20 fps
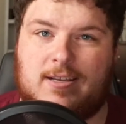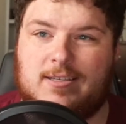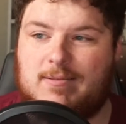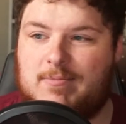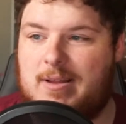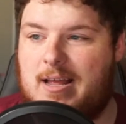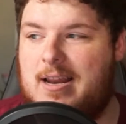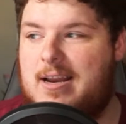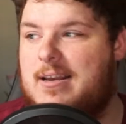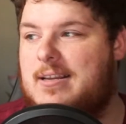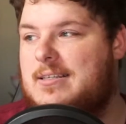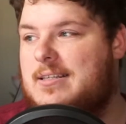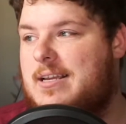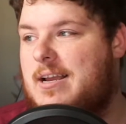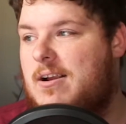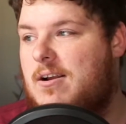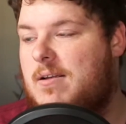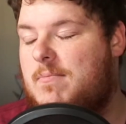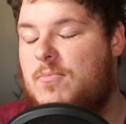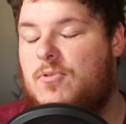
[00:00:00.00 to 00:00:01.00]
I'm not into
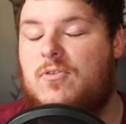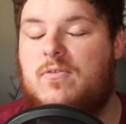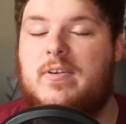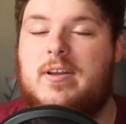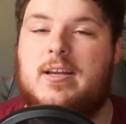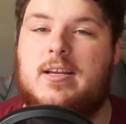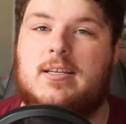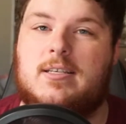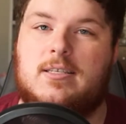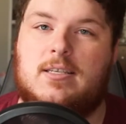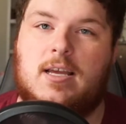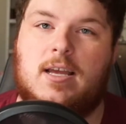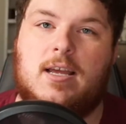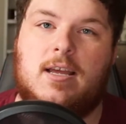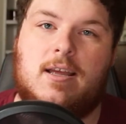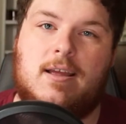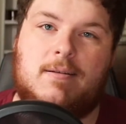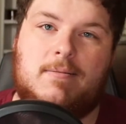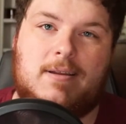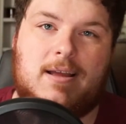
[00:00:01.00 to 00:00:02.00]
scary movies,
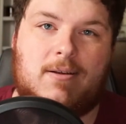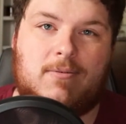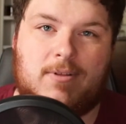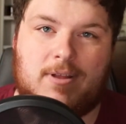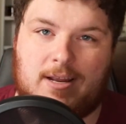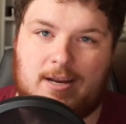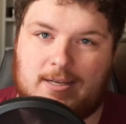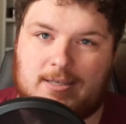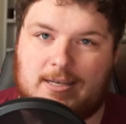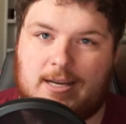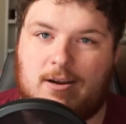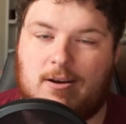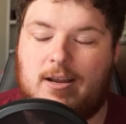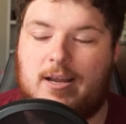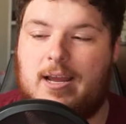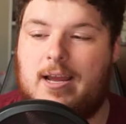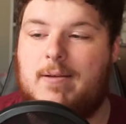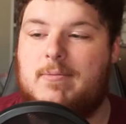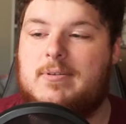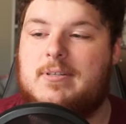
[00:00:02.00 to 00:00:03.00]
not really into scary
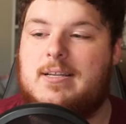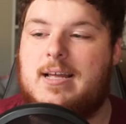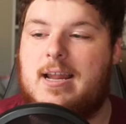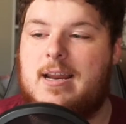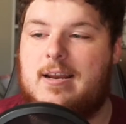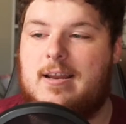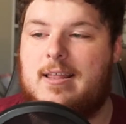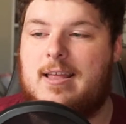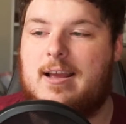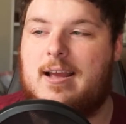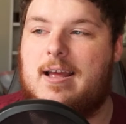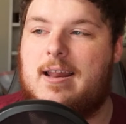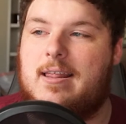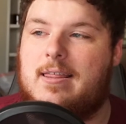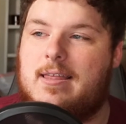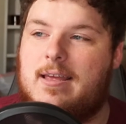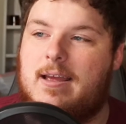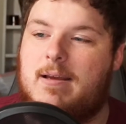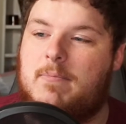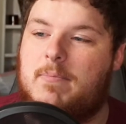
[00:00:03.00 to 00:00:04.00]
games, not into that kind of
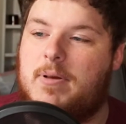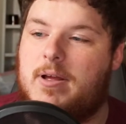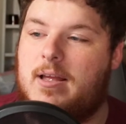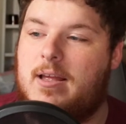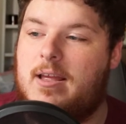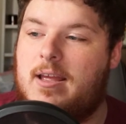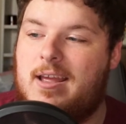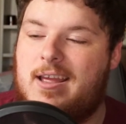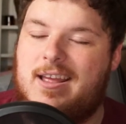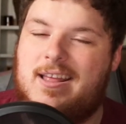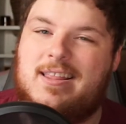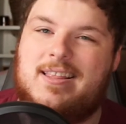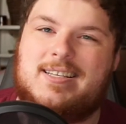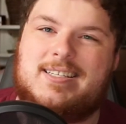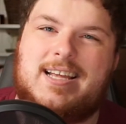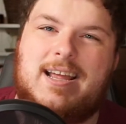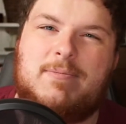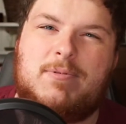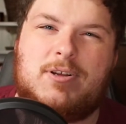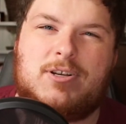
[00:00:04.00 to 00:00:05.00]
thing, but this
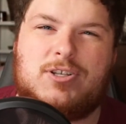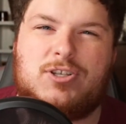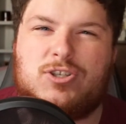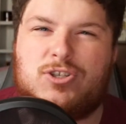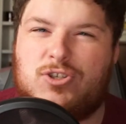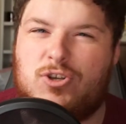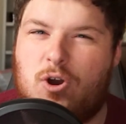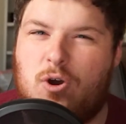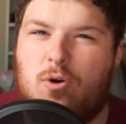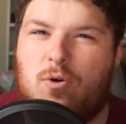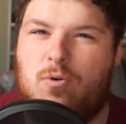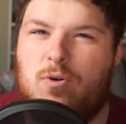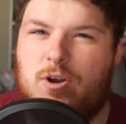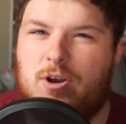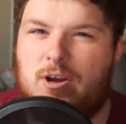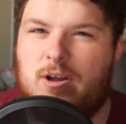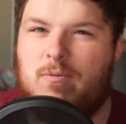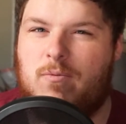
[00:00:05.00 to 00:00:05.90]
game looks so good.